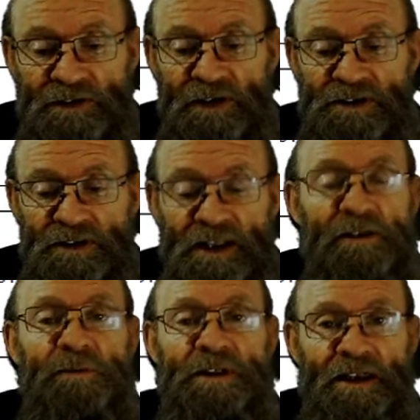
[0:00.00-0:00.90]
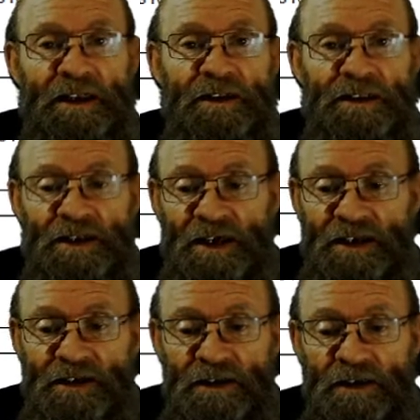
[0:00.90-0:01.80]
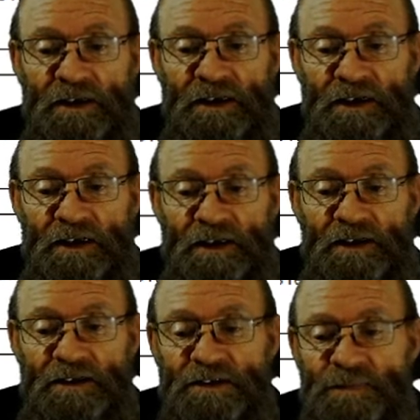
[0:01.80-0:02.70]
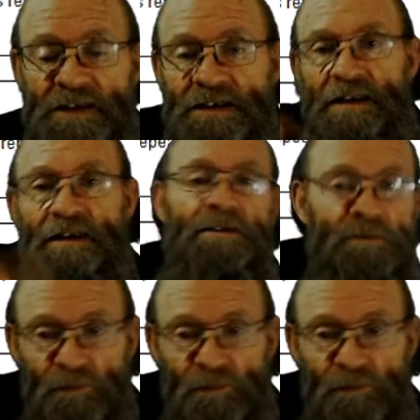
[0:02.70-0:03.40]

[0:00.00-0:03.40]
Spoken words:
Okay, so that will be the end of the line, and it's basically